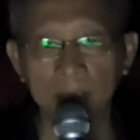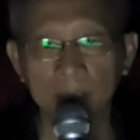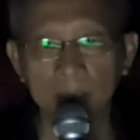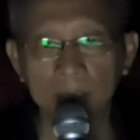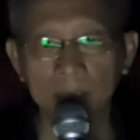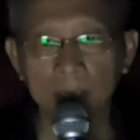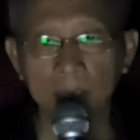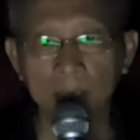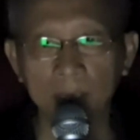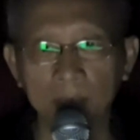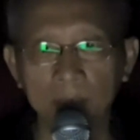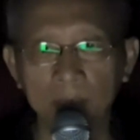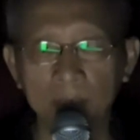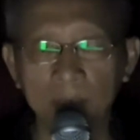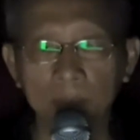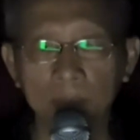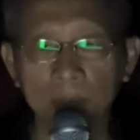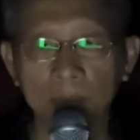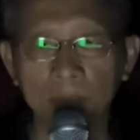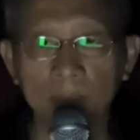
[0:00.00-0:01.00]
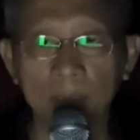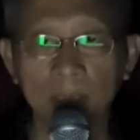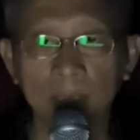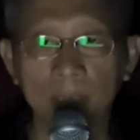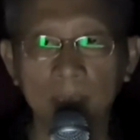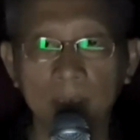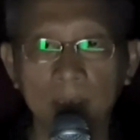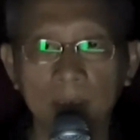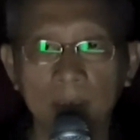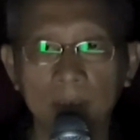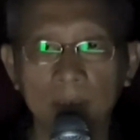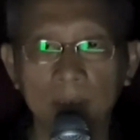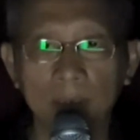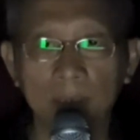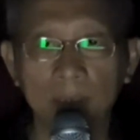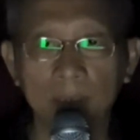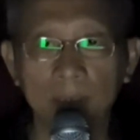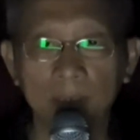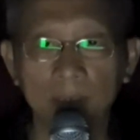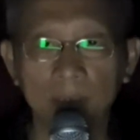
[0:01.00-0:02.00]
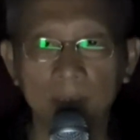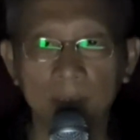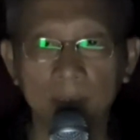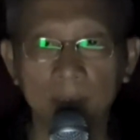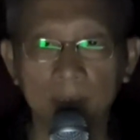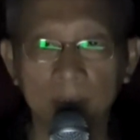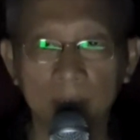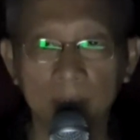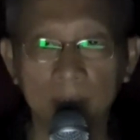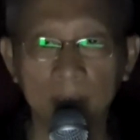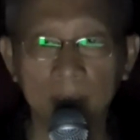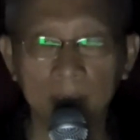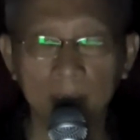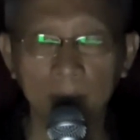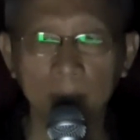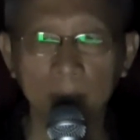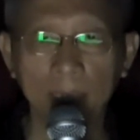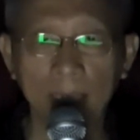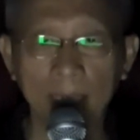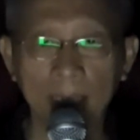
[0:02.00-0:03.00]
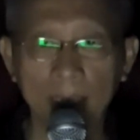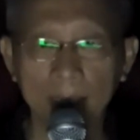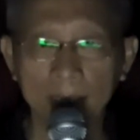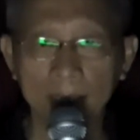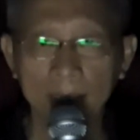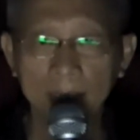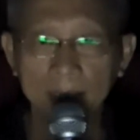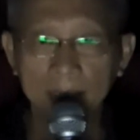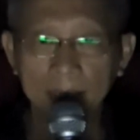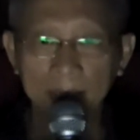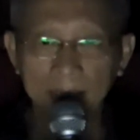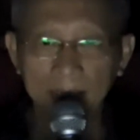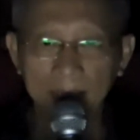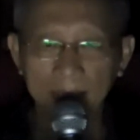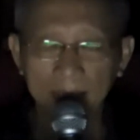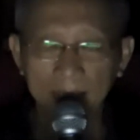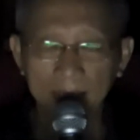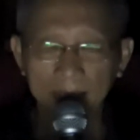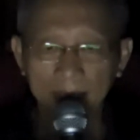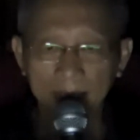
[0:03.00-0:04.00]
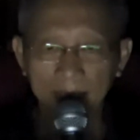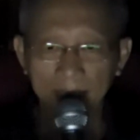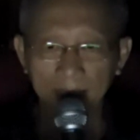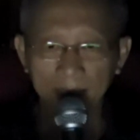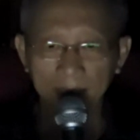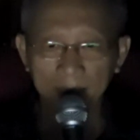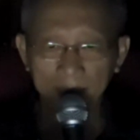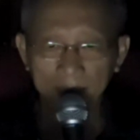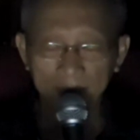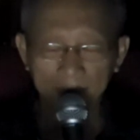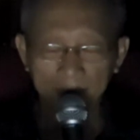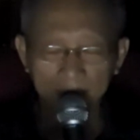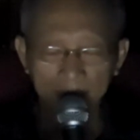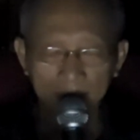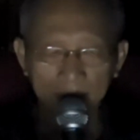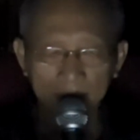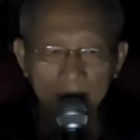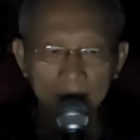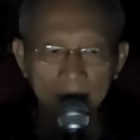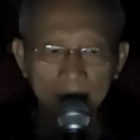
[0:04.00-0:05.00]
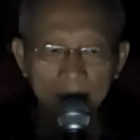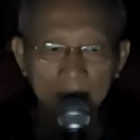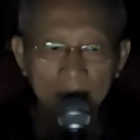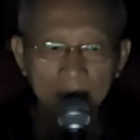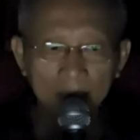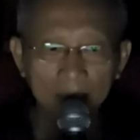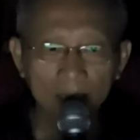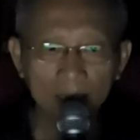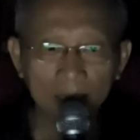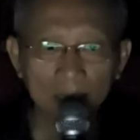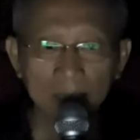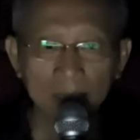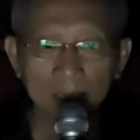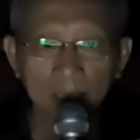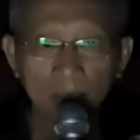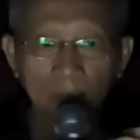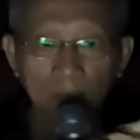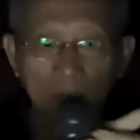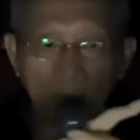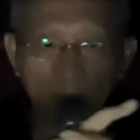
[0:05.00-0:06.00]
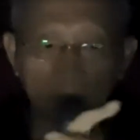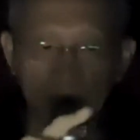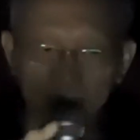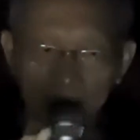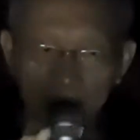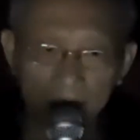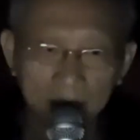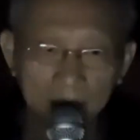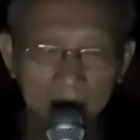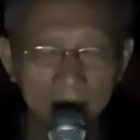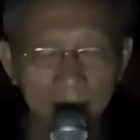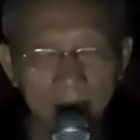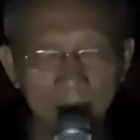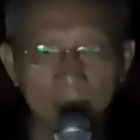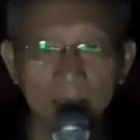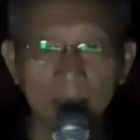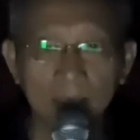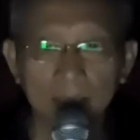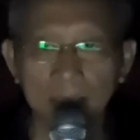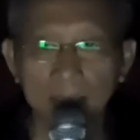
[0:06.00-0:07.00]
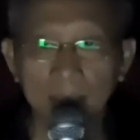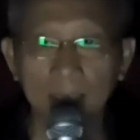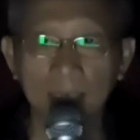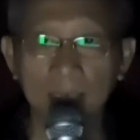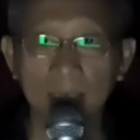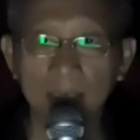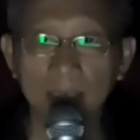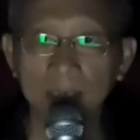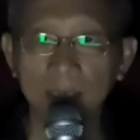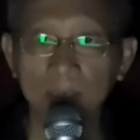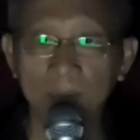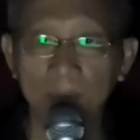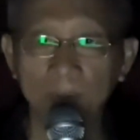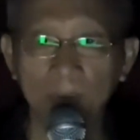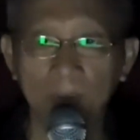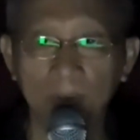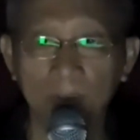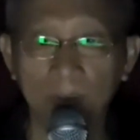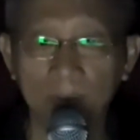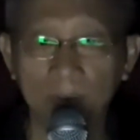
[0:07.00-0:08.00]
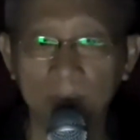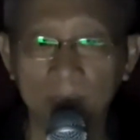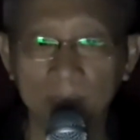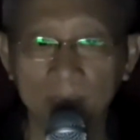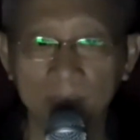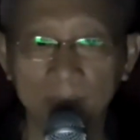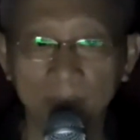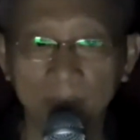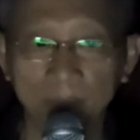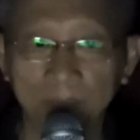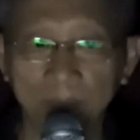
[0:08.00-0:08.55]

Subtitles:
Jay Krishnamurti call it, the mind is in the state of disorder. There is no order.